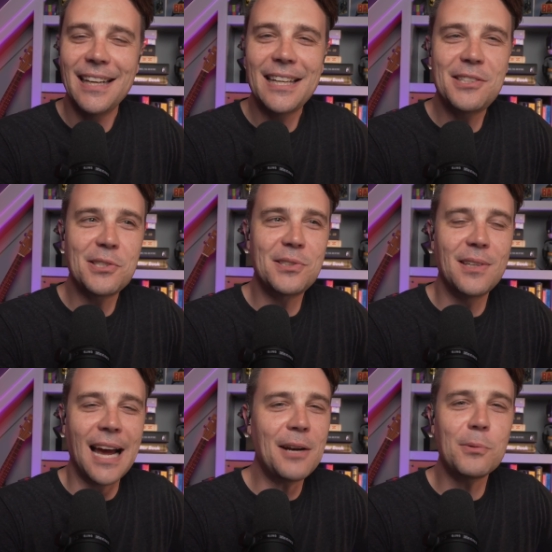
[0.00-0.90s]
He just,
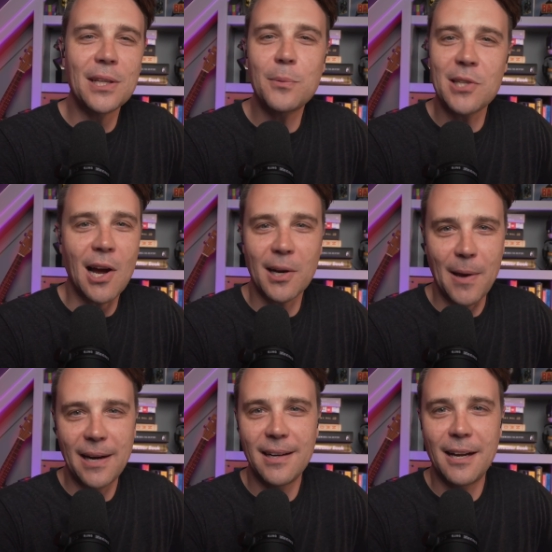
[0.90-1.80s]
I don't think we talk
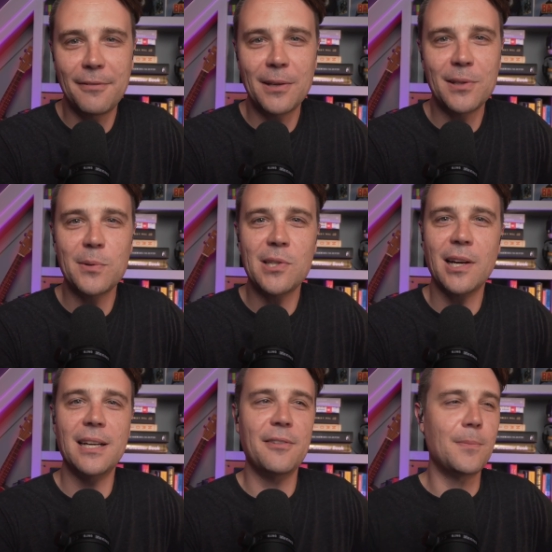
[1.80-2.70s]
about it enough. I don't think we
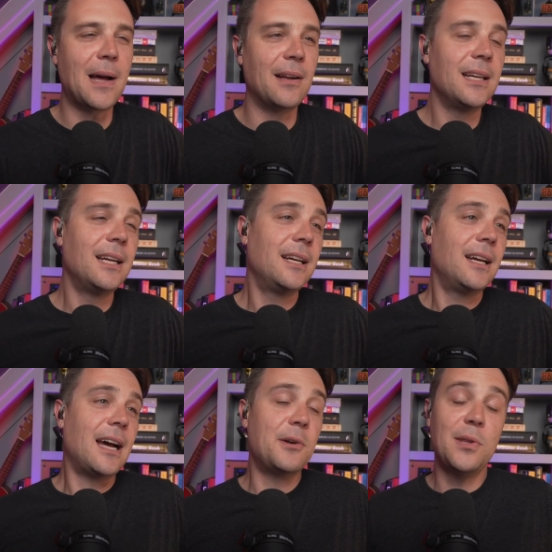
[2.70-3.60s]
talk enough about
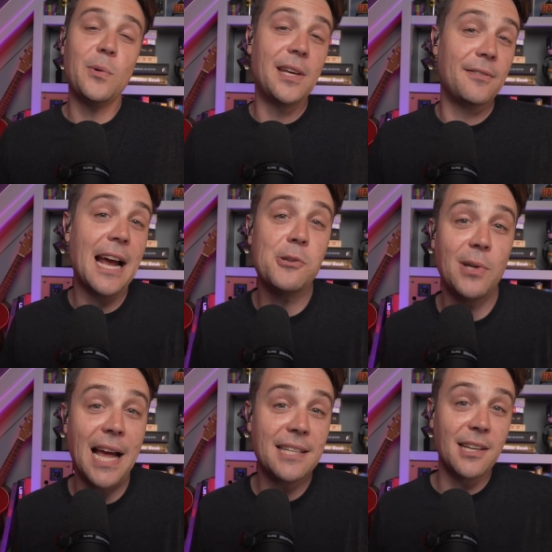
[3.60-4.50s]
I don't think we give
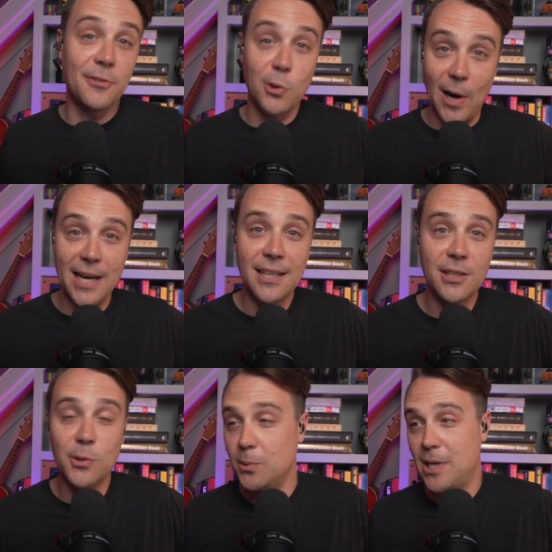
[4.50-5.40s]
natural gas enough credit.
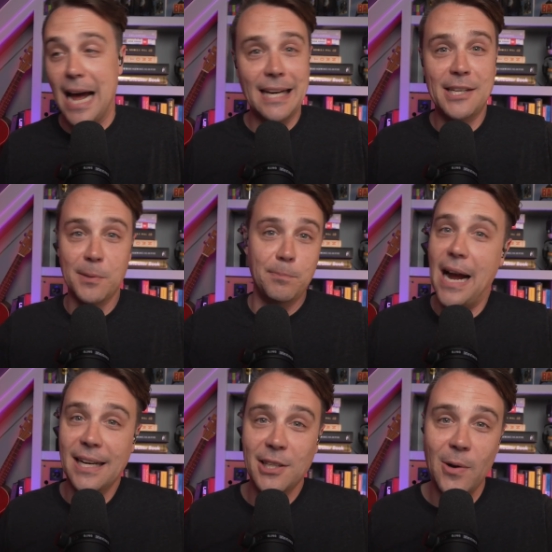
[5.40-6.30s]
You will not hear
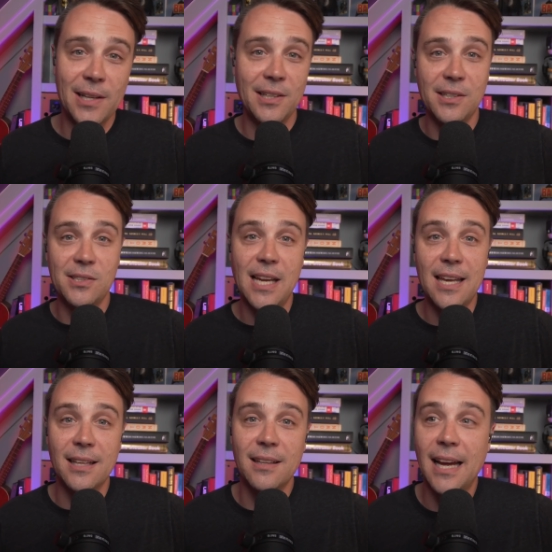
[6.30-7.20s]
Biden go out there and
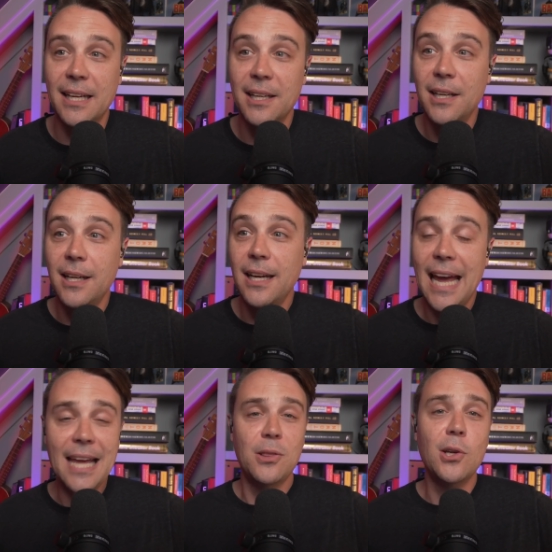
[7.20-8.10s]
say that, like,
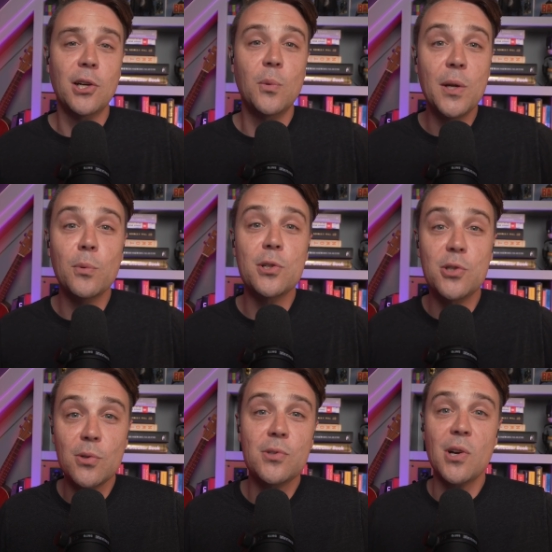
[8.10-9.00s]
hey, look, we
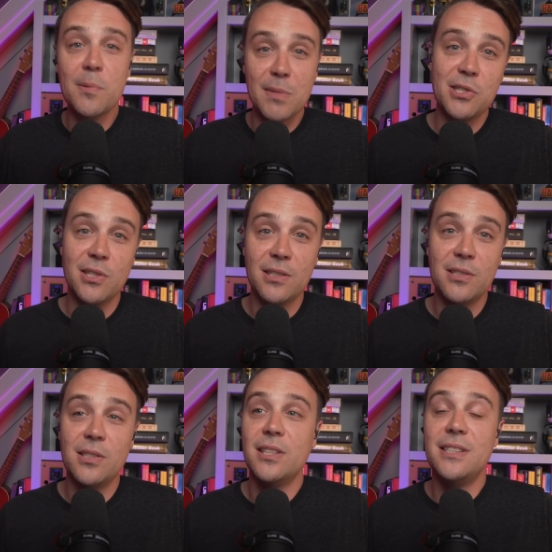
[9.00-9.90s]
reduced our
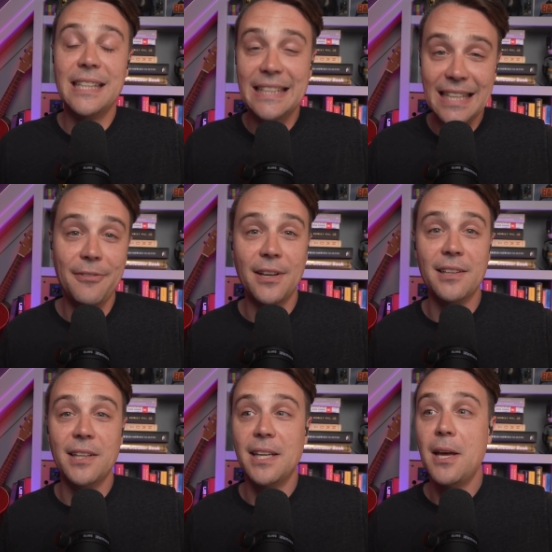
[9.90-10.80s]
emissions
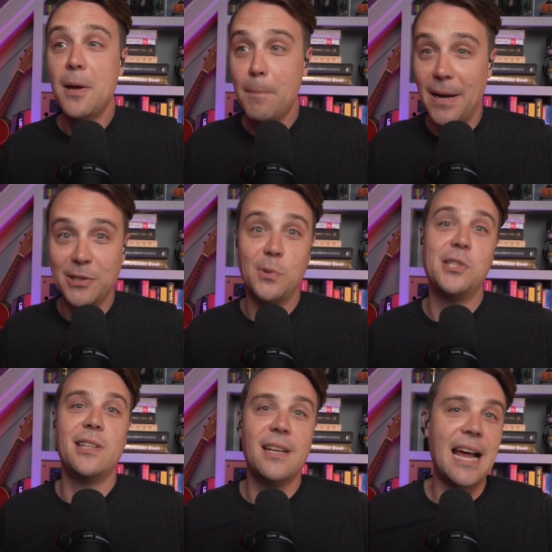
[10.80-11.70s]
significantly by
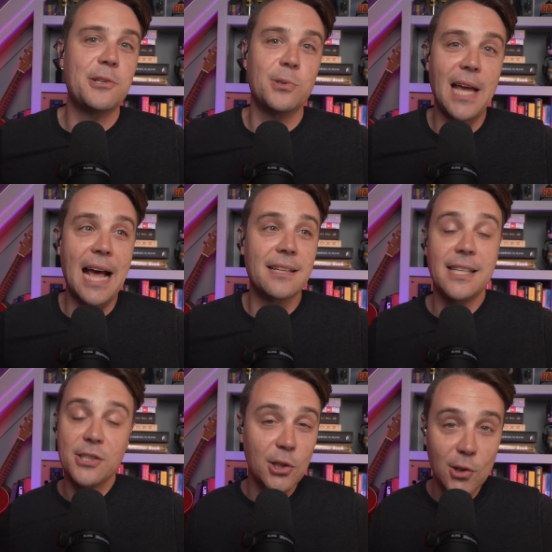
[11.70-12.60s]
switching to natural gas.
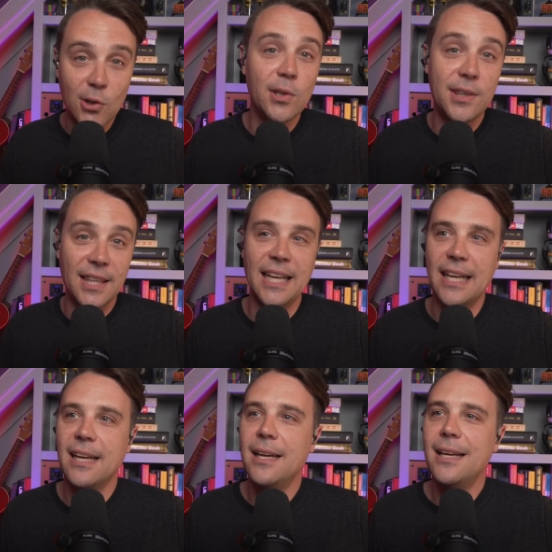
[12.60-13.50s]
That's a good
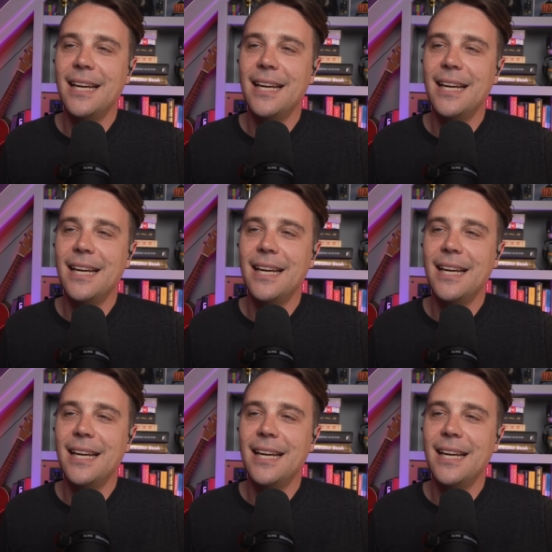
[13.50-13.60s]
thing.